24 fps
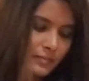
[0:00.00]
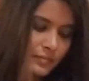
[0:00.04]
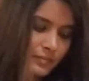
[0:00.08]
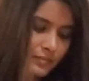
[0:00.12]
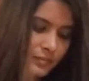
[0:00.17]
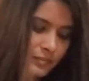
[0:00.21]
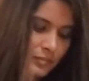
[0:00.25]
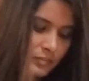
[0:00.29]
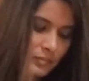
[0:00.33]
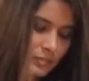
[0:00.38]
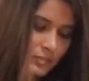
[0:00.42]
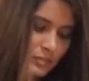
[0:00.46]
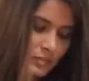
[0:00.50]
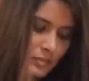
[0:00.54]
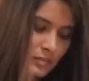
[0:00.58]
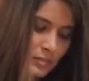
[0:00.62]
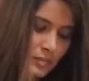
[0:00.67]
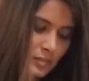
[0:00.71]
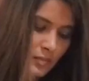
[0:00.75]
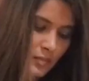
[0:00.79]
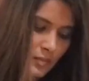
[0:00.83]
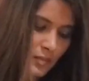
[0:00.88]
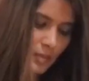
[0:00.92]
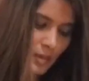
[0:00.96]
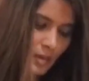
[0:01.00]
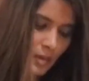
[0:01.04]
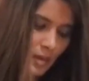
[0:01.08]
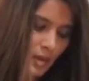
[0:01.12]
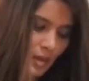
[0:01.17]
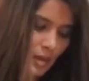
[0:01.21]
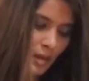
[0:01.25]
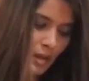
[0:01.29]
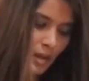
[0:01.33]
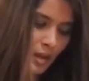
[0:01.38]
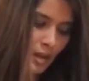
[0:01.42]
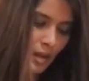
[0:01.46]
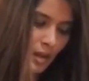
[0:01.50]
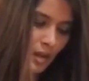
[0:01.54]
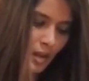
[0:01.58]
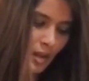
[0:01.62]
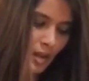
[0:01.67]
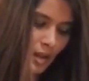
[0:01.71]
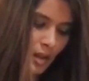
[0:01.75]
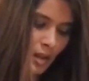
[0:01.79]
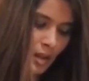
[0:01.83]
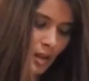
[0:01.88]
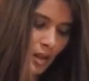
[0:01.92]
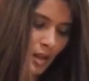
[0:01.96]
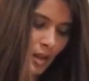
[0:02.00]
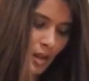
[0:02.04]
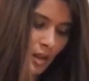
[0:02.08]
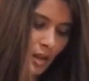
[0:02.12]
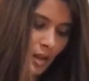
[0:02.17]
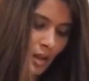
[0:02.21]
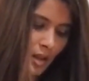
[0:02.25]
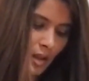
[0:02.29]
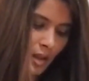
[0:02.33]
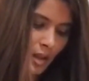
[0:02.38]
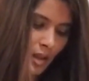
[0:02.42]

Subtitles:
[no speech]